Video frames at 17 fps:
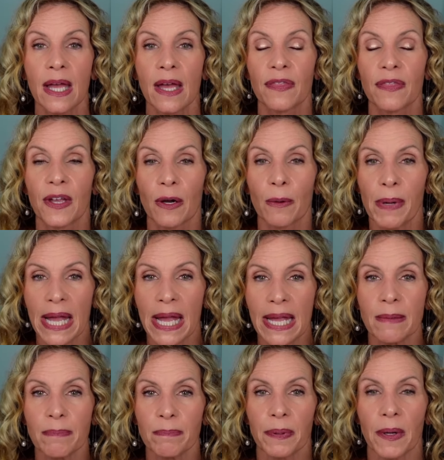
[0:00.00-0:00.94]
Their
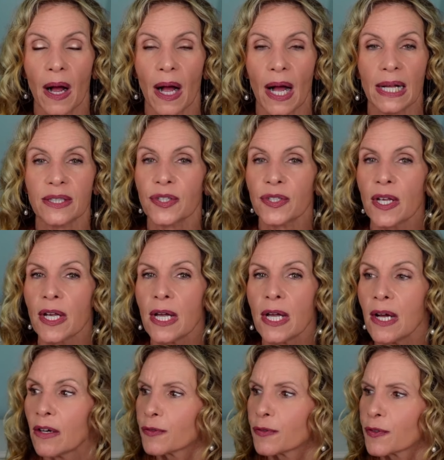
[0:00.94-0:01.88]
paint pots.
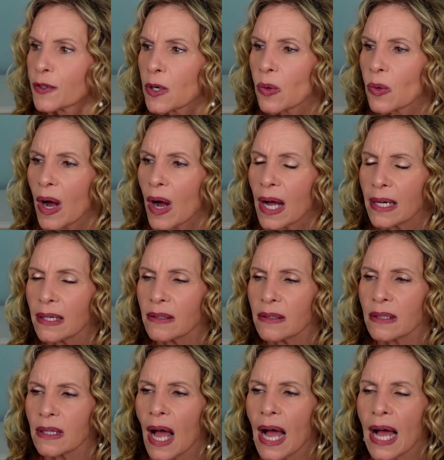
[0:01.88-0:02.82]
For a
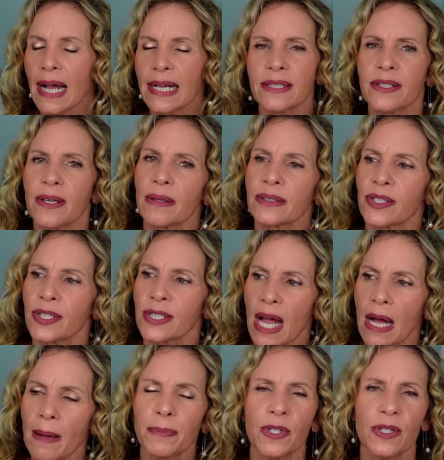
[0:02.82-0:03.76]
while, I
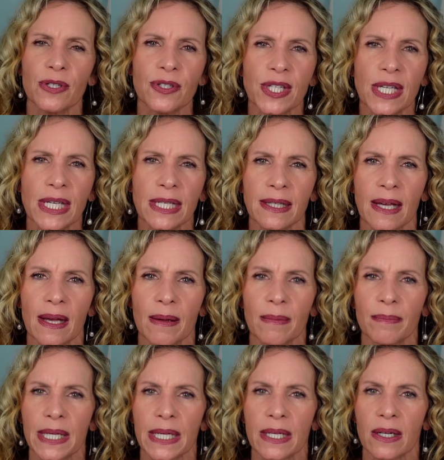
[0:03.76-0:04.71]
stopped using
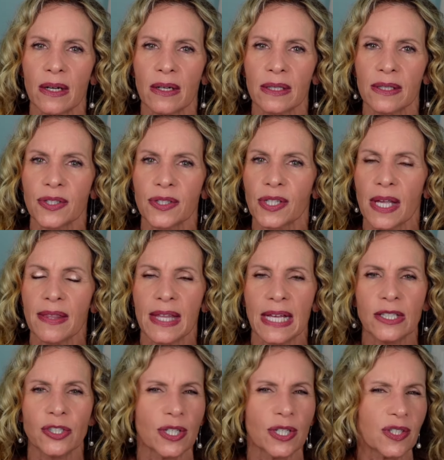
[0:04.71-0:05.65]
them because they
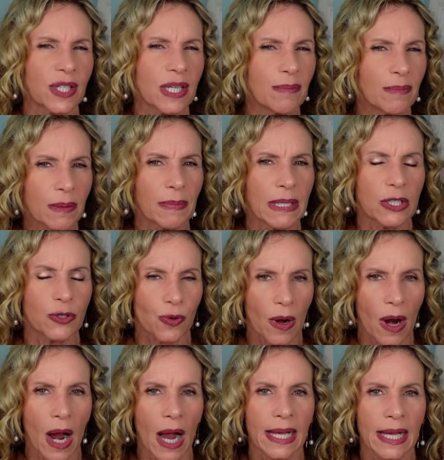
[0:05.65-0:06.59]
just seem to be
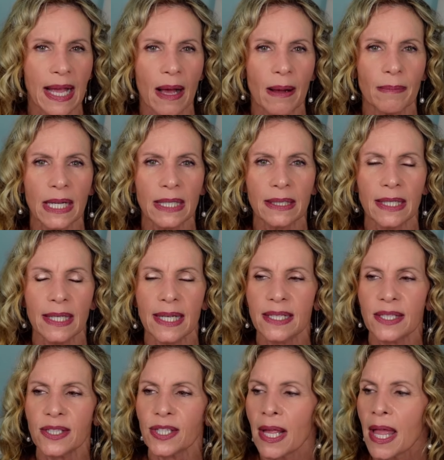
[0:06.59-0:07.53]
drying out my
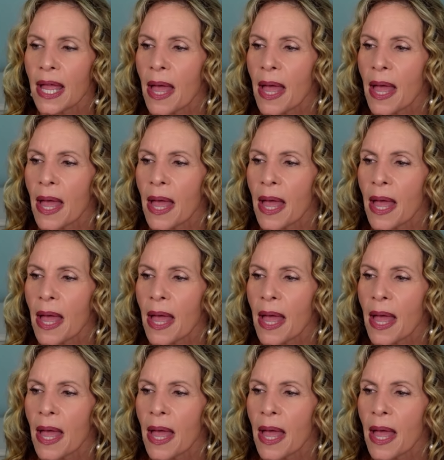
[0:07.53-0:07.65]
lids